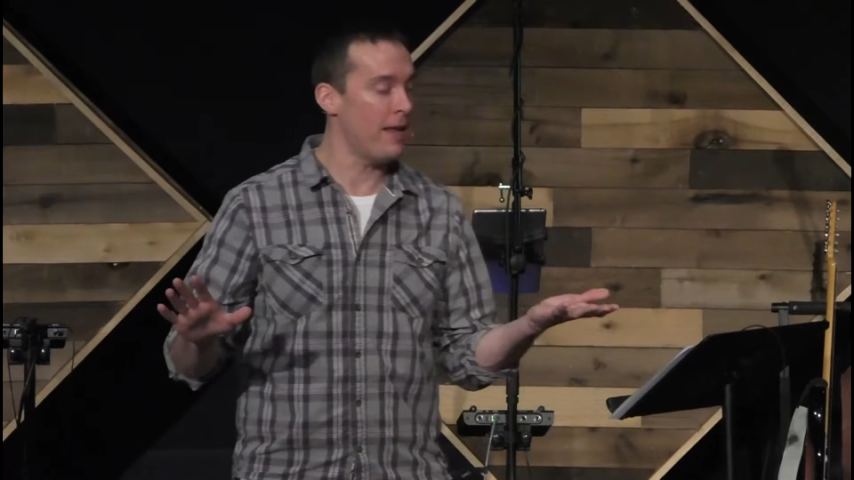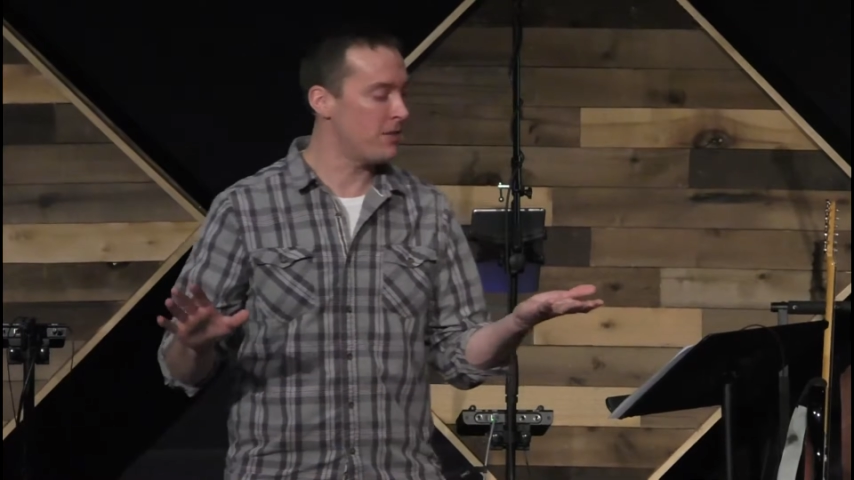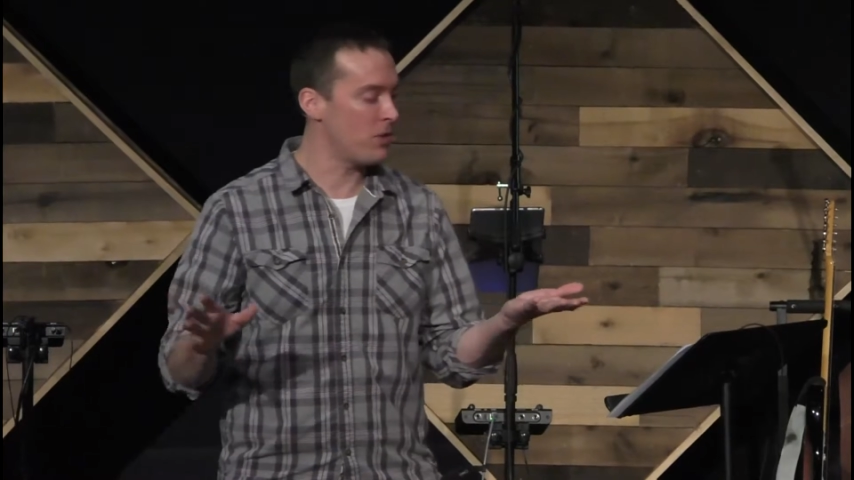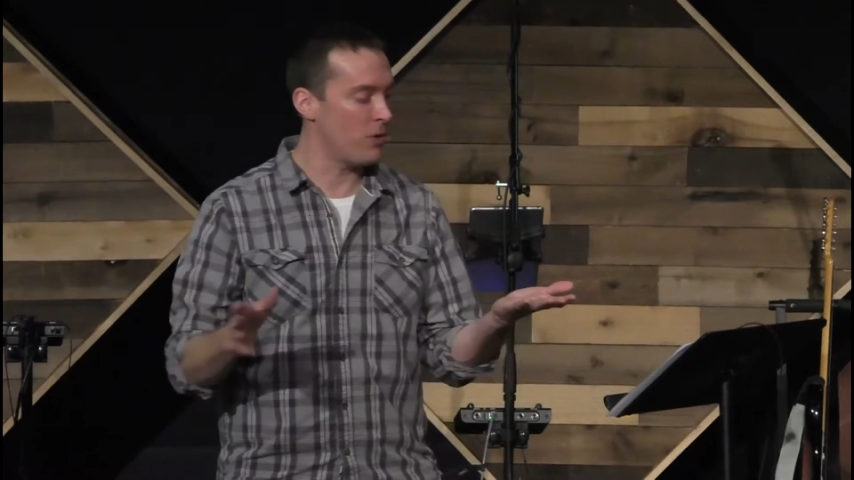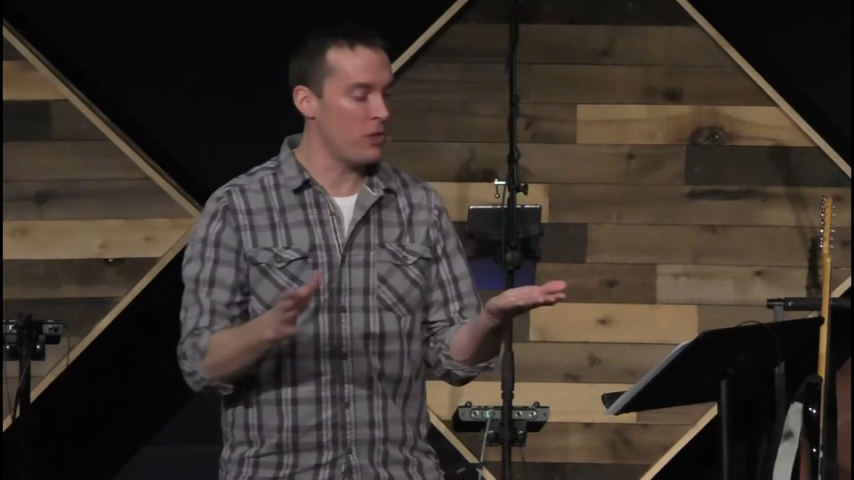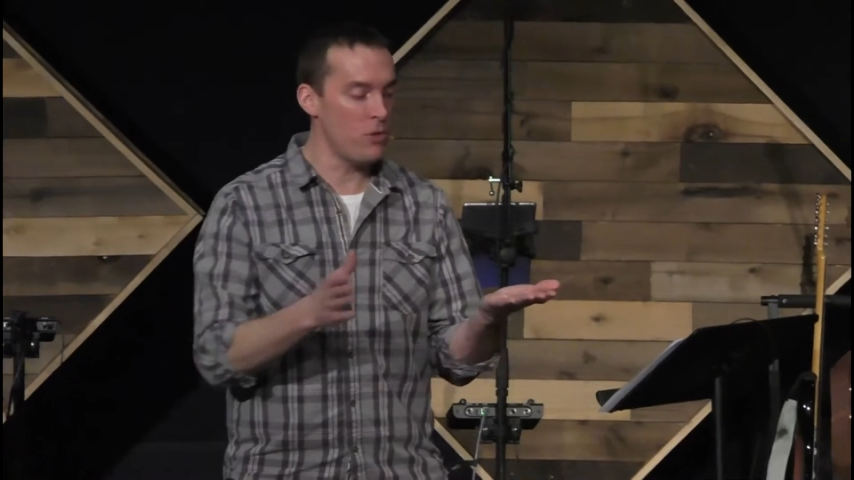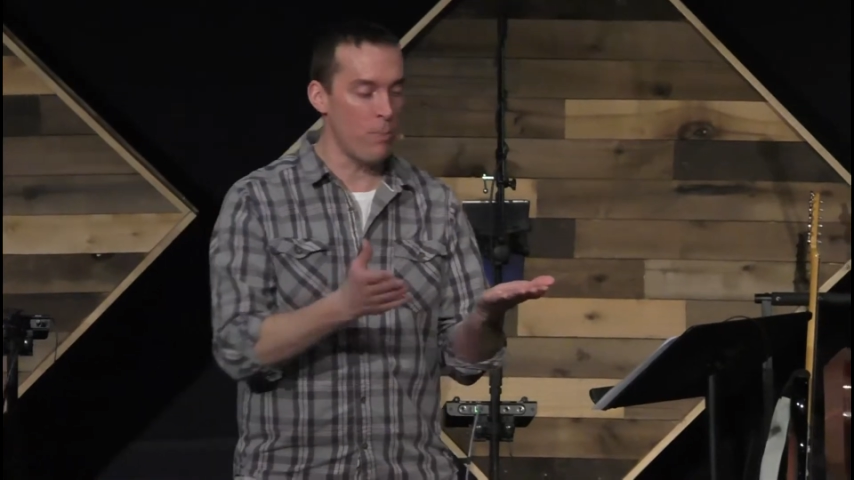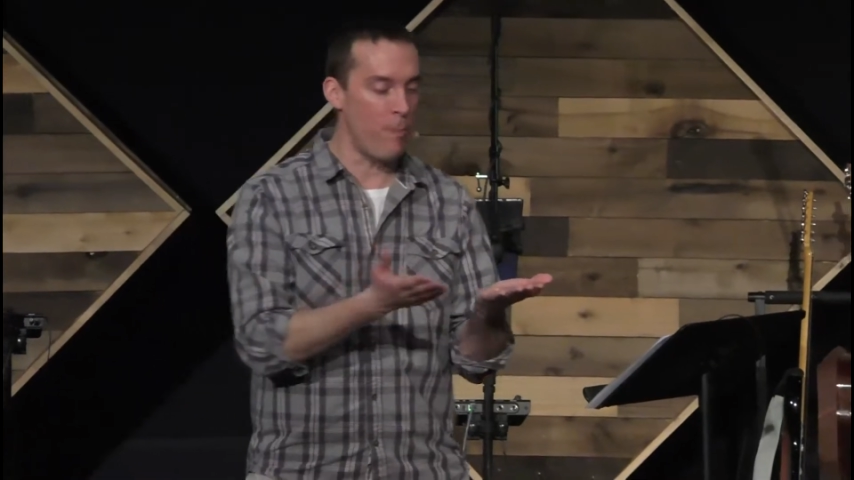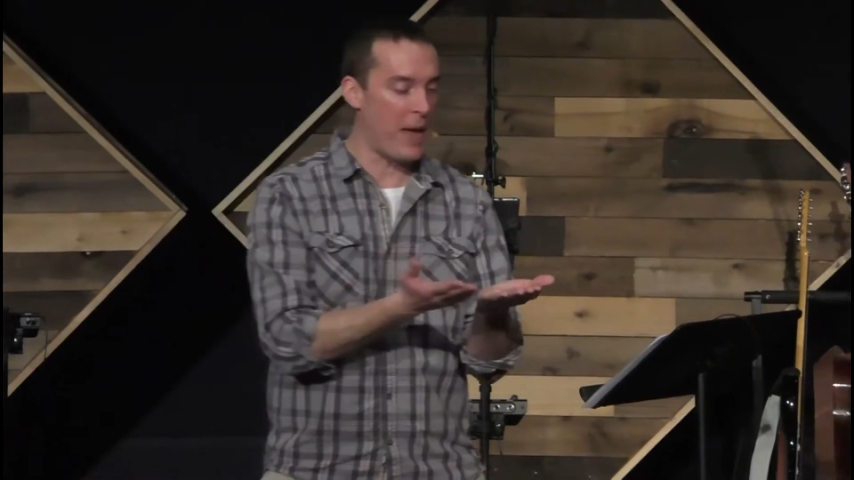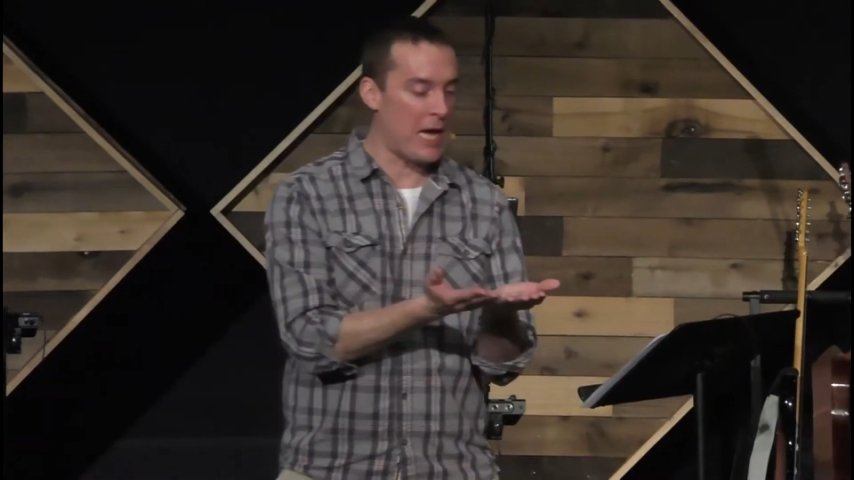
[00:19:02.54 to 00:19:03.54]
so you
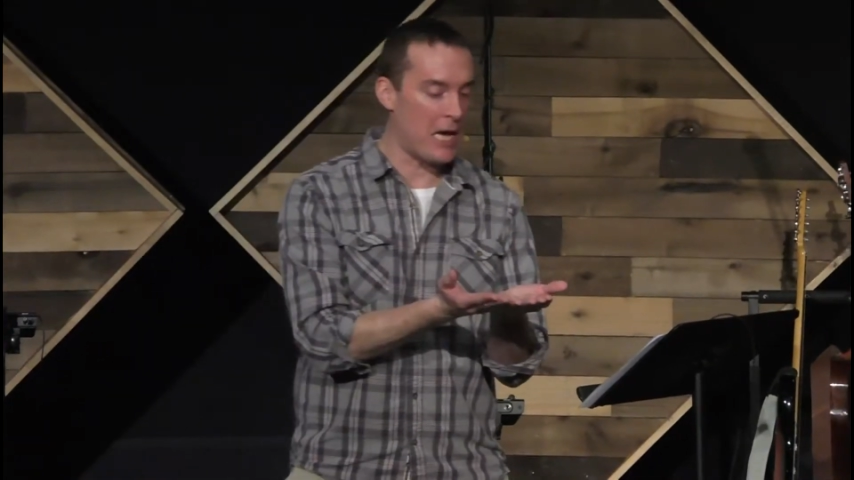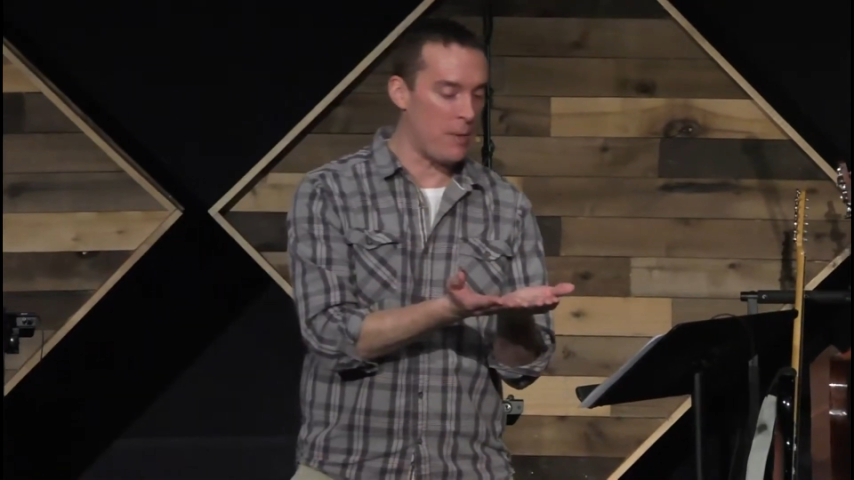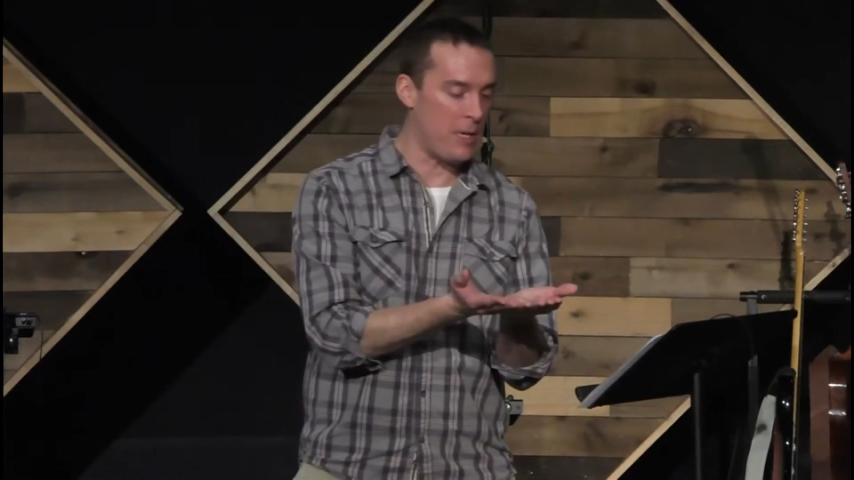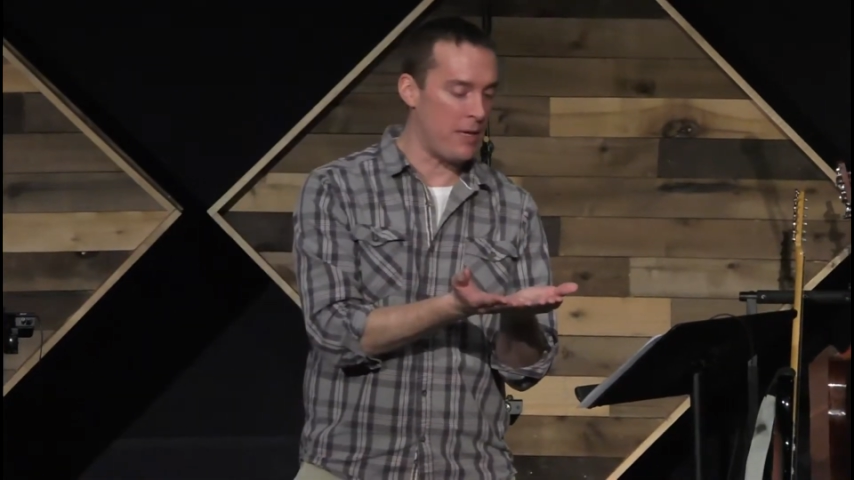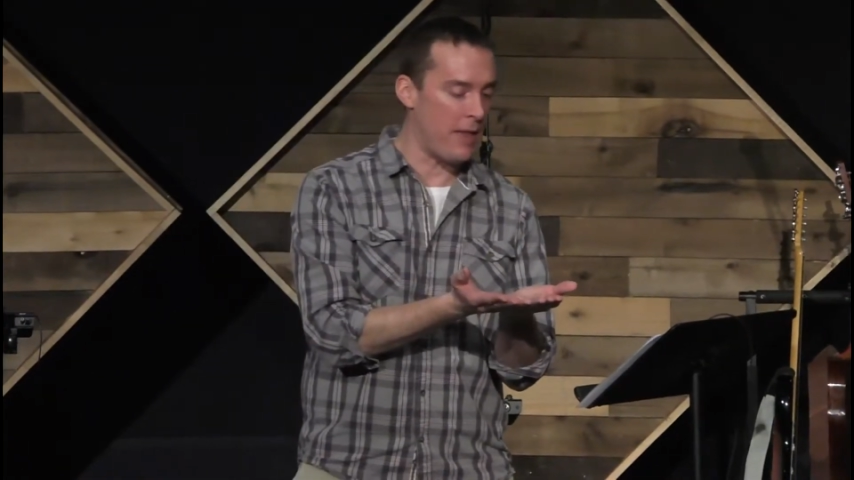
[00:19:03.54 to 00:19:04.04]
baby